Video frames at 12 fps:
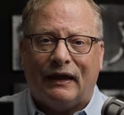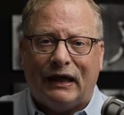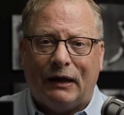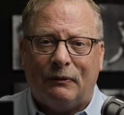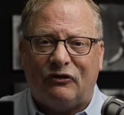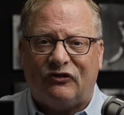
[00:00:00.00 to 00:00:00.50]

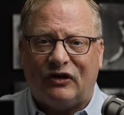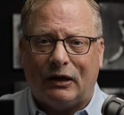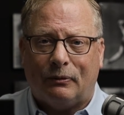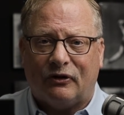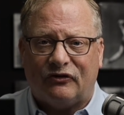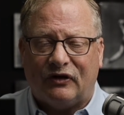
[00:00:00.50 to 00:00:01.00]
Image
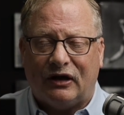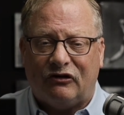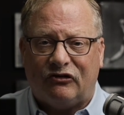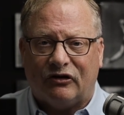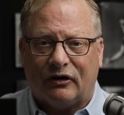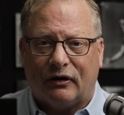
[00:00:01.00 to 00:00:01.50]

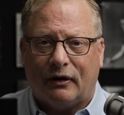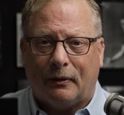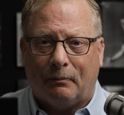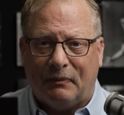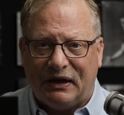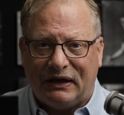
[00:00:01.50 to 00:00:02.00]
stabilization
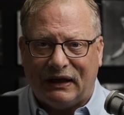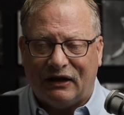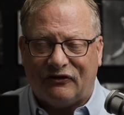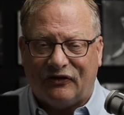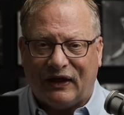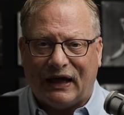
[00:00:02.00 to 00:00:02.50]

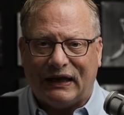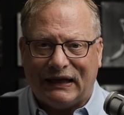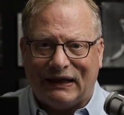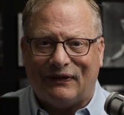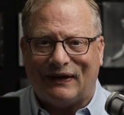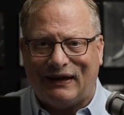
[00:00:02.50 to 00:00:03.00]
mitigates that
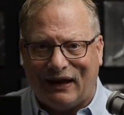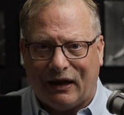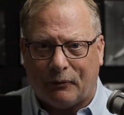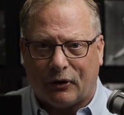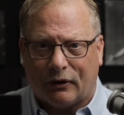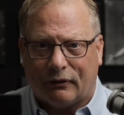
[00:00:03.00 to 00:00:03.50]
in the
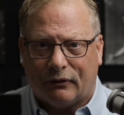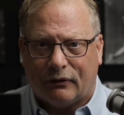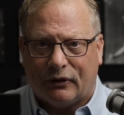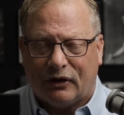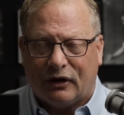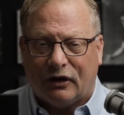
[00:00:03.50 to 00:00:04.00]
camera.
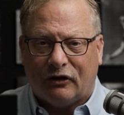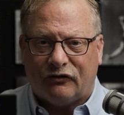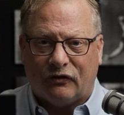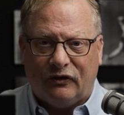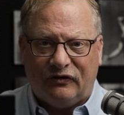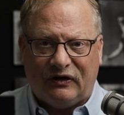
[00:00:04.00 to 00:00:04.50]

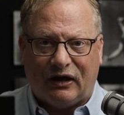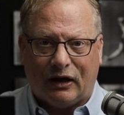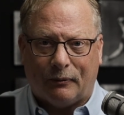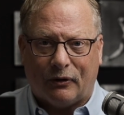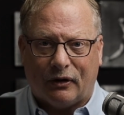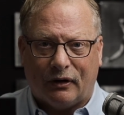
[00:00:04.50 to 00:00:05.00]
So this
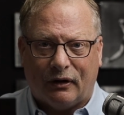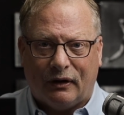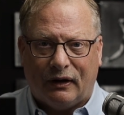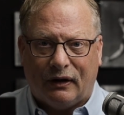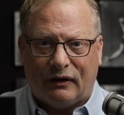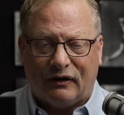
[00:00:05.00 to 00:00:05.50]
camera
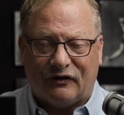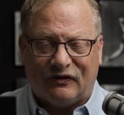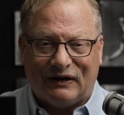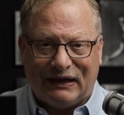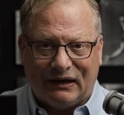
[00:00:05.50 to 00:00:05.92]
does it